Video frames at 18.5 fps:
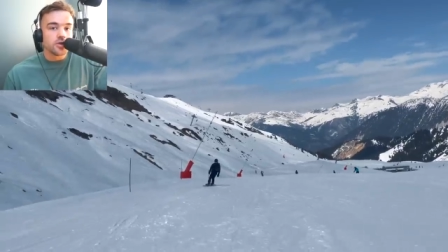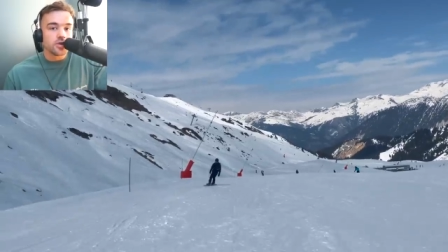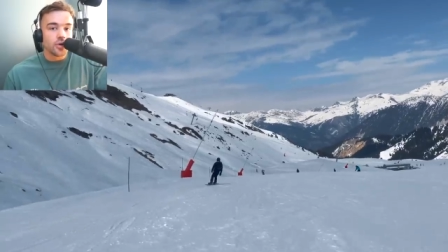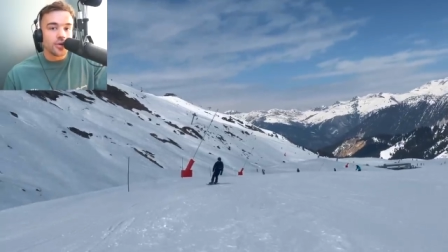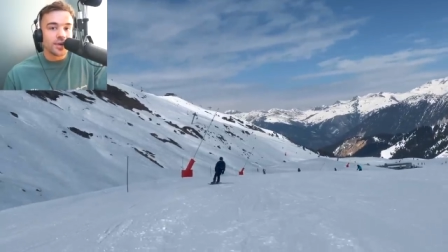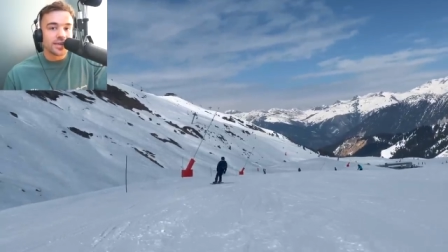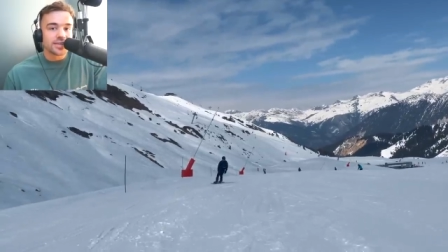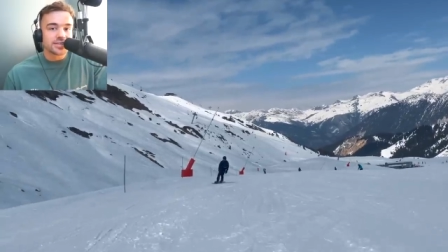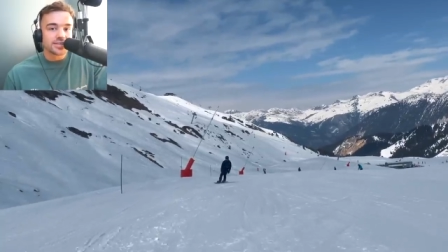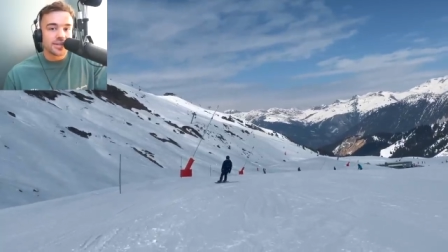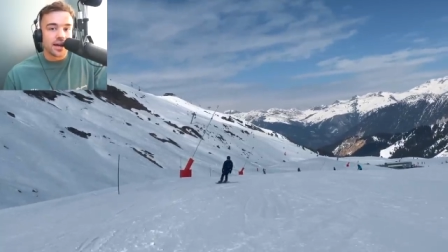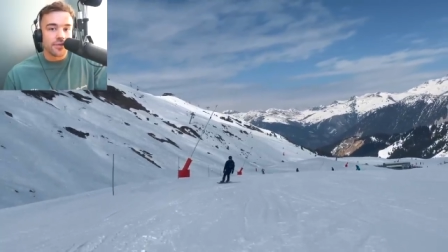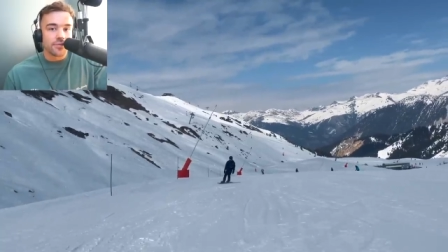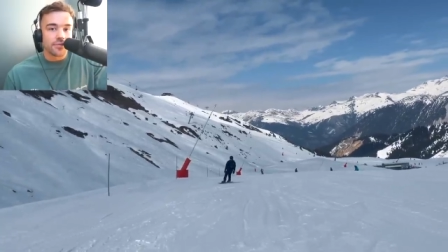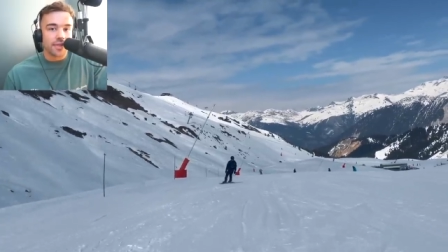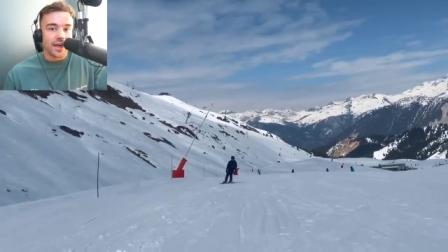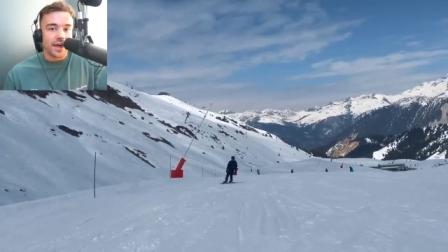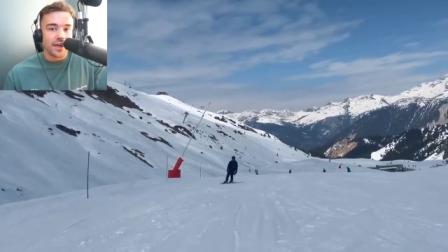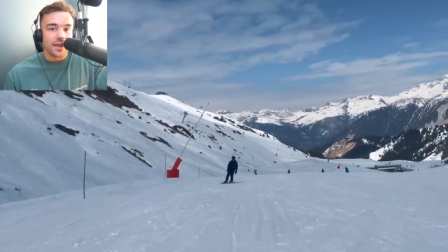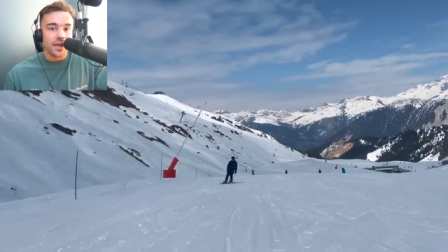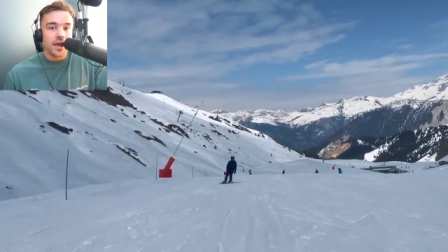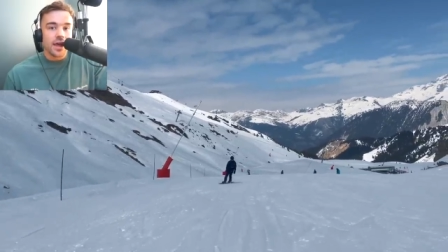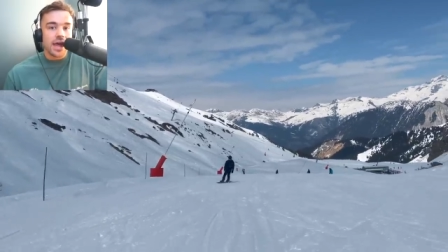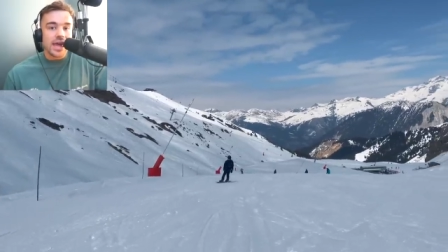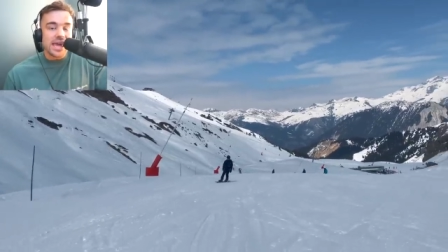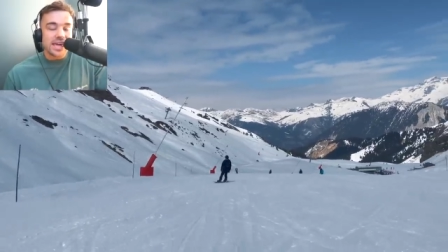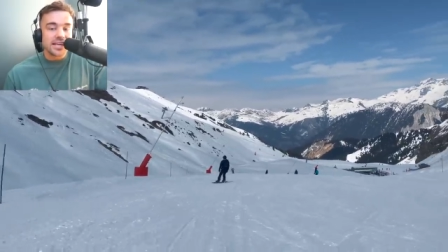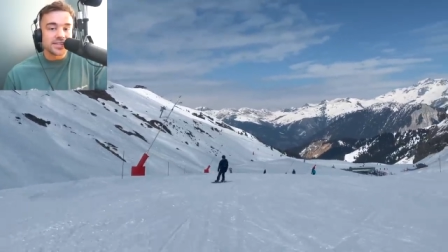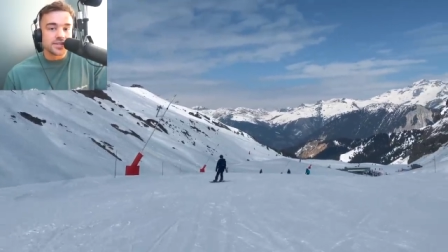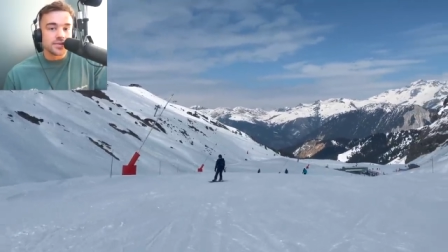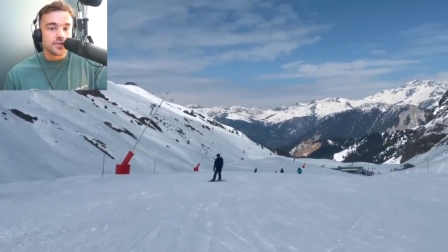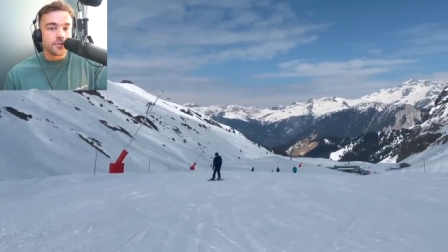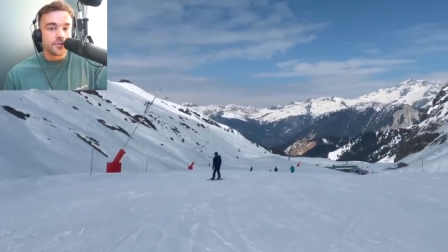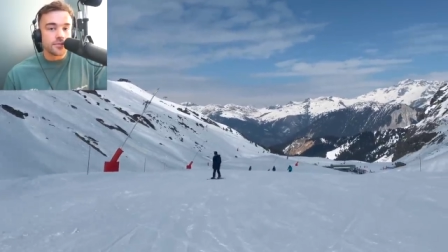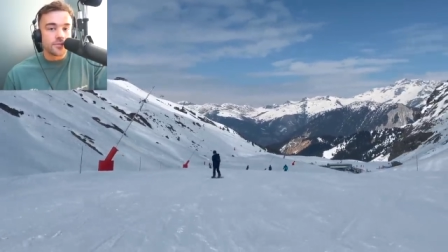doing stuff that isn't